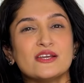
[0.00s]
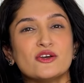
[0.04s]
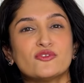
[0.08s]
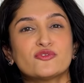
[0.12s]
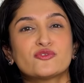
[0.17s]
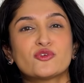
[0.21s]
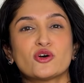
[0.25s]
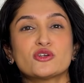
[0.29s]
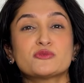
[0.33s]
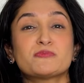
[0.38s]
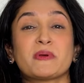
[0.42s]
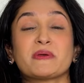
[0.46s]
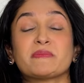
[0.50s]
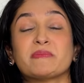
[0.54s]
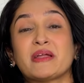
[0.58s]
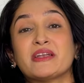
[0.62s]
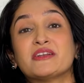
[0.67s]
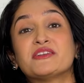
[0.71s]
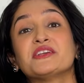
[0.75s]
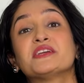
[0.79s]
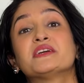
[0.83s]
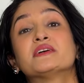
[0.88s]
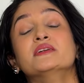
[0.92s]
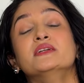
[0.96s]
of course,
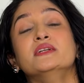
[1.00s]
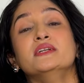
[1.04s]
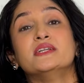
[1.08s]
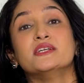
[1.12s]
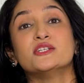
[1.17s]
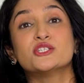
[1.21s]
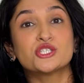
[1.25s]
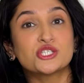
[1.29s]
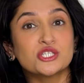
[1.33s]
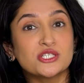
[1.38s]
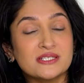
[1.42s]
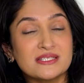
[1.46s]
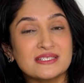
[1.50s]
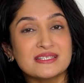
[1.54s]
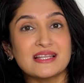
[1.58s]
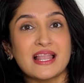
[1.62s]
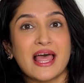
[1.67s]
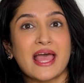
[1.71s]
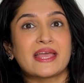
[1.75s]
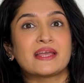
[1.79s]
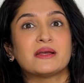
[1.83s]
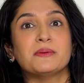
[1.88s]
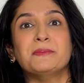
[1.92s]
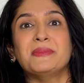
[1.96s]
pigmentary conditions
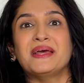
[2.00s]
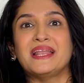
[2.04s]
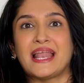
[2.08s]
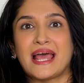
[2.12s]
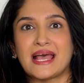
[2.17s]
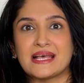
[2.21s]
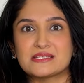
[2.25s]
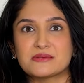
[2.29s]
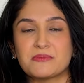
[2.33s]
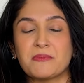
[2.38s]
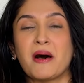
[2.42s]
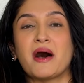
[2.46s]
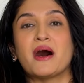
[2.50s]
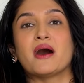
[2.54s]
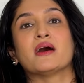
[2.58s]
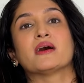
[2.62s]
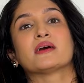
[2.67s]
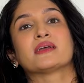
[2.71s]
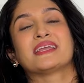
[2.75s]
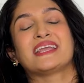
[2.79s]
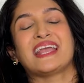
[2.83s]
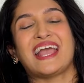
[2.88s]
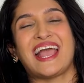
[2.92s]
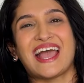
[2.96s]
like melasma
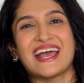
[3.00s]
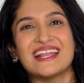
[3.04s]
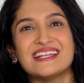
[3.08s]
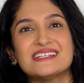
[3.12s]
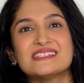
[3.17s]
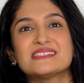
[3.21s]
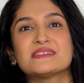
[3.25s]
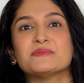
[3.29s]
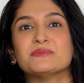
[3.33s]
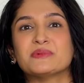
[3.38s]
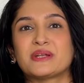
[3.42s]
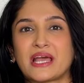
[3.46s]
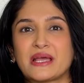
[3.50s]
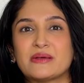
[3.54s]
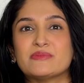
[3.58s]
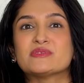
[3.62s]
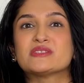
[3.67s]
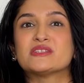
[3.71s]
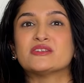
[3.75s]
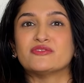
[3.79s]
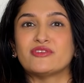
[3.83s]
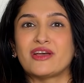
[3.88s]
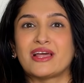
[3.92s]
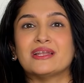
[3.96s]
can sometimes
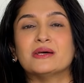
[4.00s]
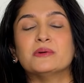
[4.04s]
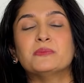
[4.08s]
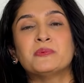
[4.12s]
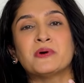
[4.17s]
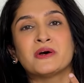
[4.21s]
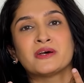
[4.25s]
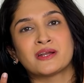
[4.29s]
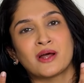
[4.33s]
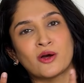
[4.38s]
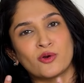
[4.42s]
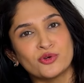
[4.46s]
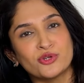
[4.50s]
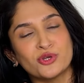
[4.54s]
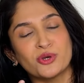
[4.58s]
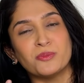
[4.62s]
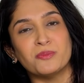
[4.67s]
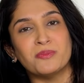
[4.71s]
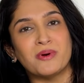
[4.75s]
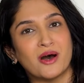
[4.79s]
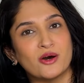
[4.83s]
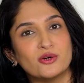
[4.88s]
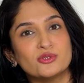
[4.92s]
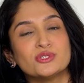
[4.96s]
develop around your
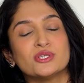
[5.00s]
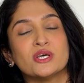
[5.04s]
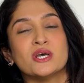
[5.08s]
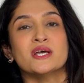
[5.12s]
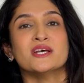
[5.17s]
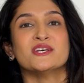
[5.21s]
mouth.